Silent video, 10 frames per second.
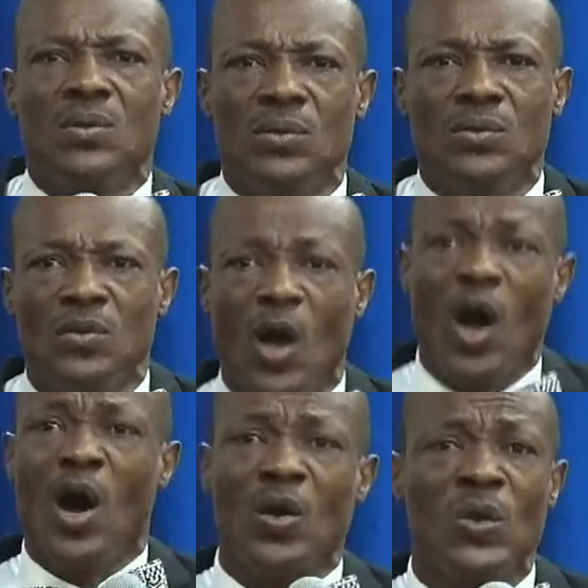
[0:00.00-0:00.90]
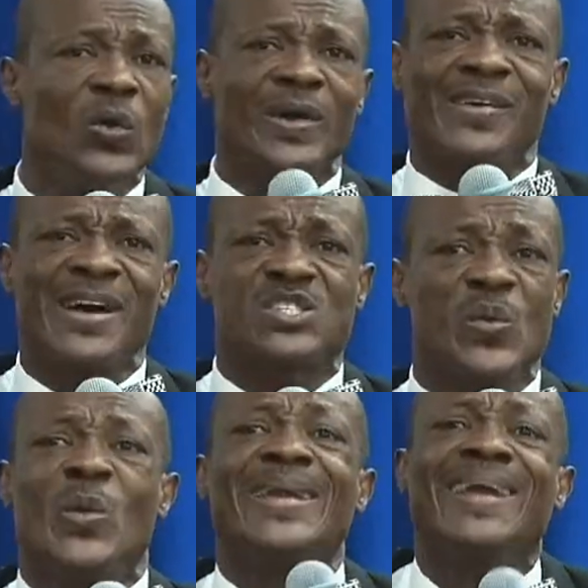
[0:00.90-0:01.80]
no, ludicrous, we
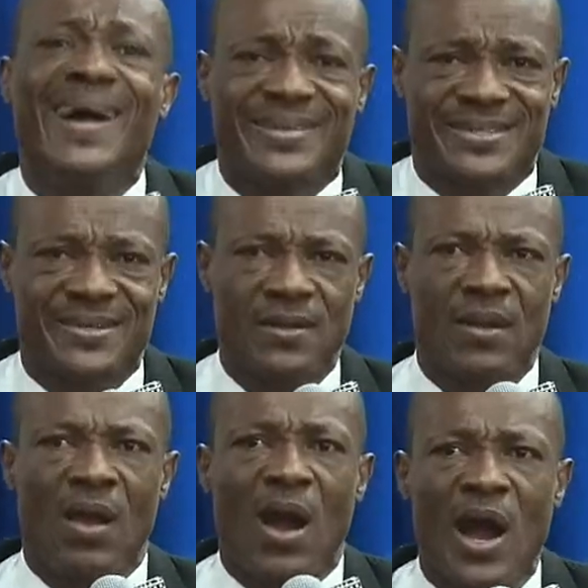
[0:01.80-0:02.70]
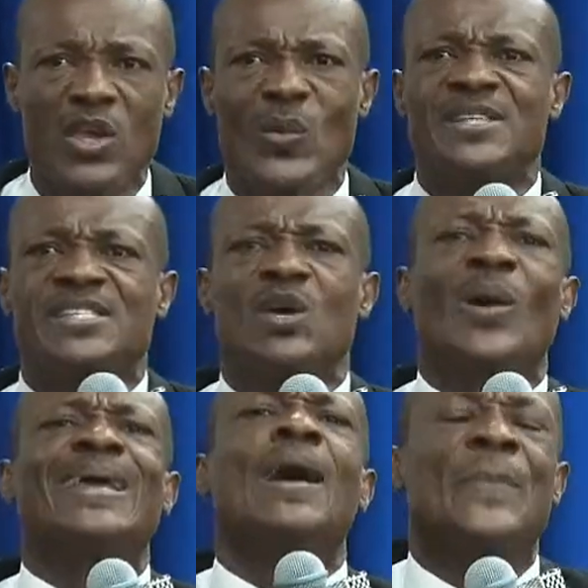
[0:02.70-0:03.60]
will not. And you will see
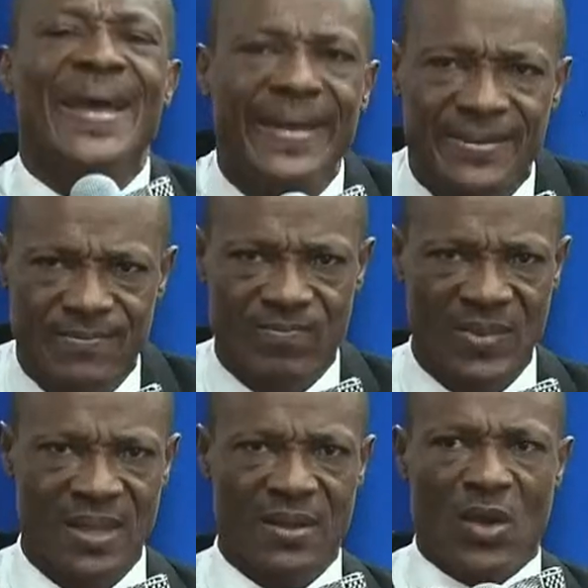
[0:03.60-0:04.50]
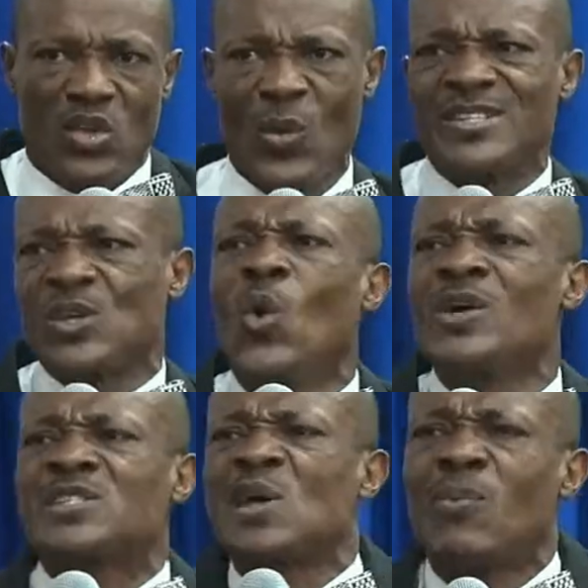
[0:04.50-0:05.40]
what happened. You will see who is
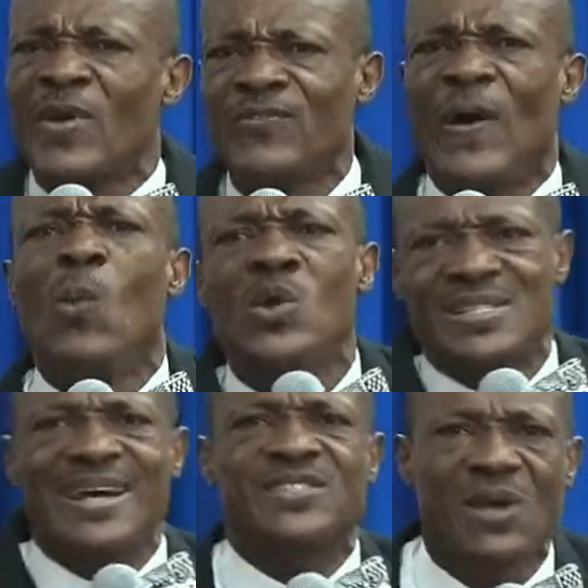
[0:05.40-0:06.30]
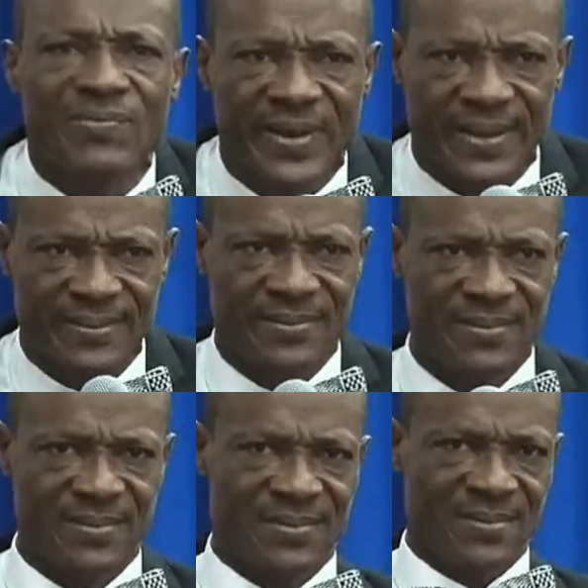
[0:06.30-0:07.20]
sovereign from who is not sovereign.
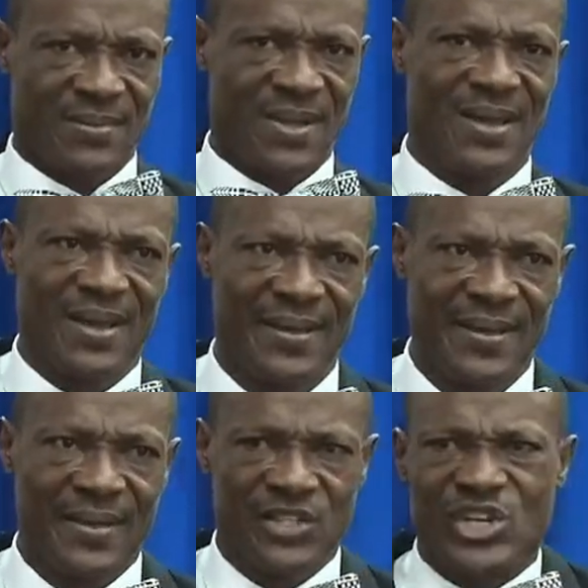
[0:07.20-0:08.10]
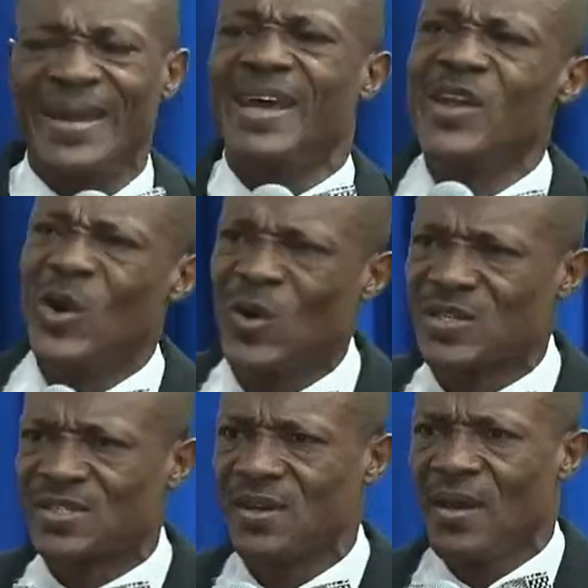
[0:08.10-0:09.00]
Check the
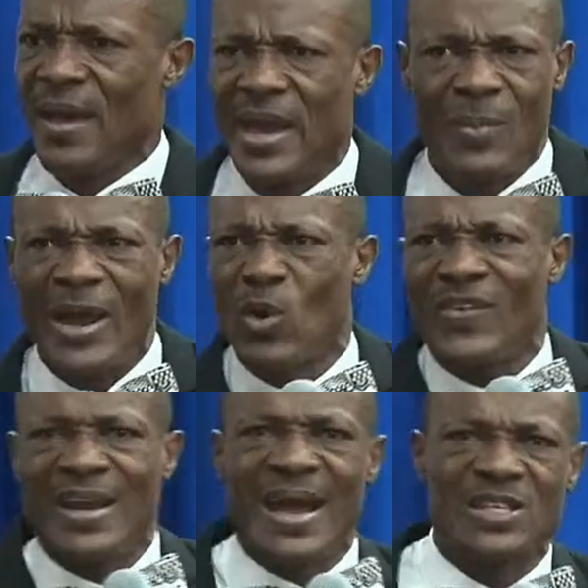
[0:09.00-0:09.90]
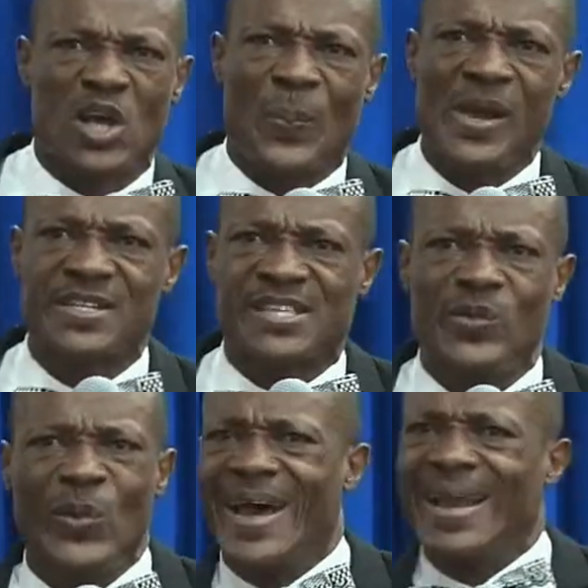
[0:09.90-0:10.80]
news. Anybody over the last couple years and
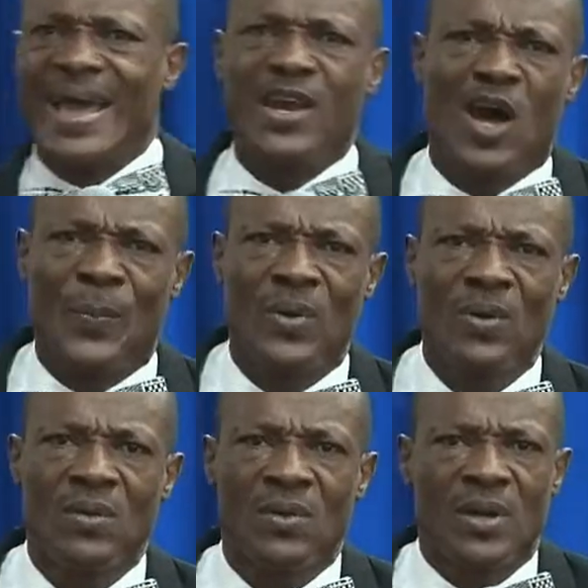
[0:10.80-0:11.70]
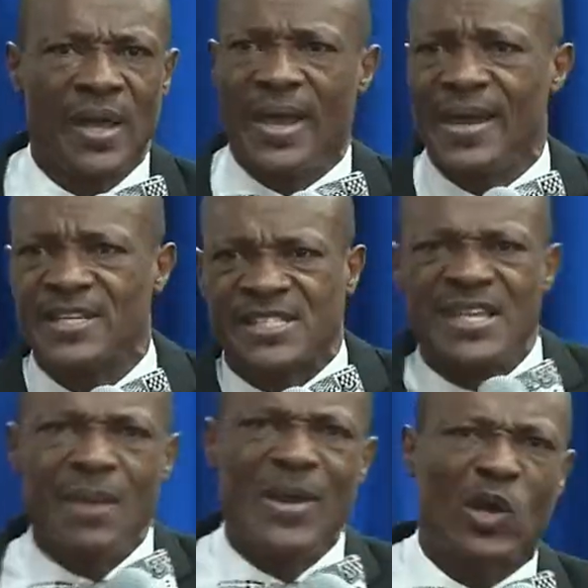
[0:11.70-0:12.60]
we're not lining up? Any
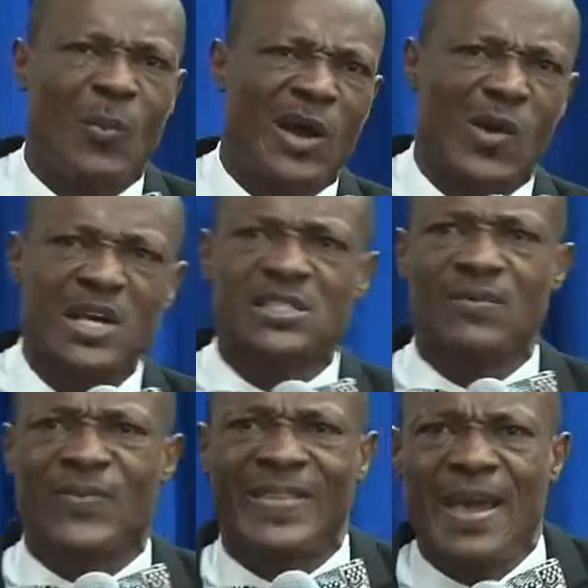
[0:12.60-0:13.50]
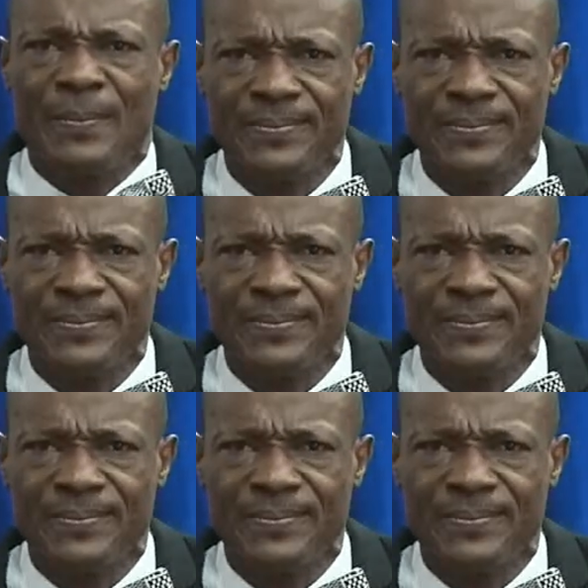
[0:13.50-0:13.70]
statement come across for them?